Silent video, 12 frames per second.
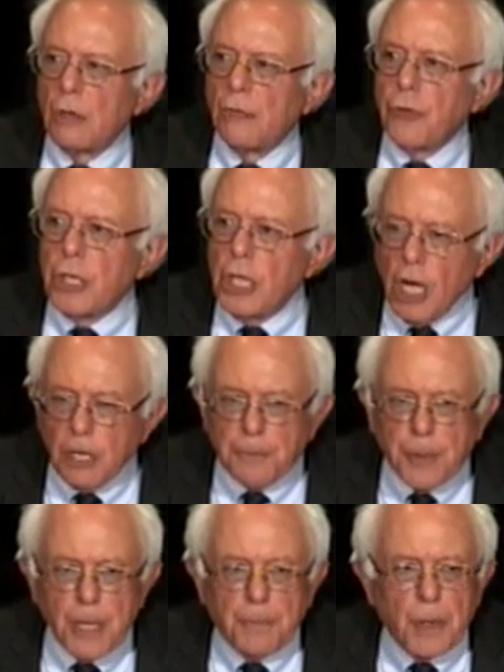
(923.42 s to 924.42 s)
for young
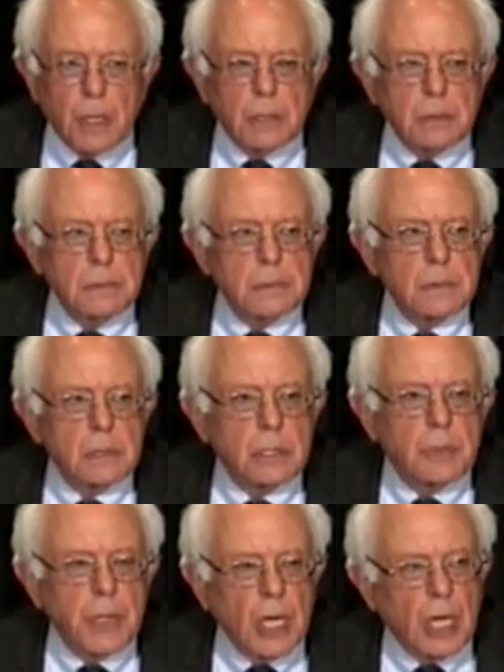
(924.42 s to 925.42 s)
people
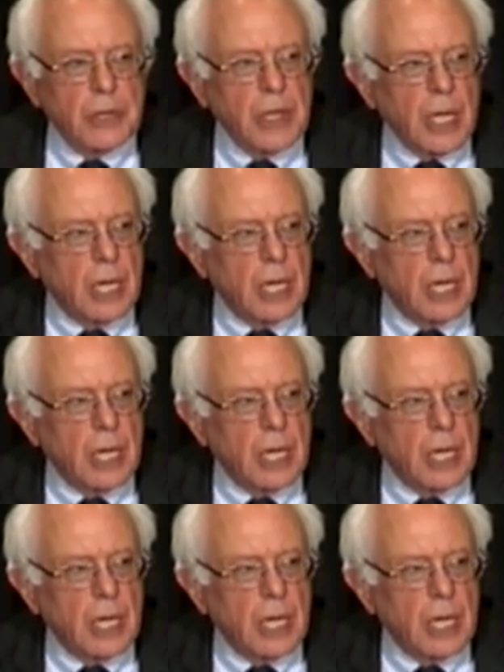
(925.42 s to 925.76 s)
to be on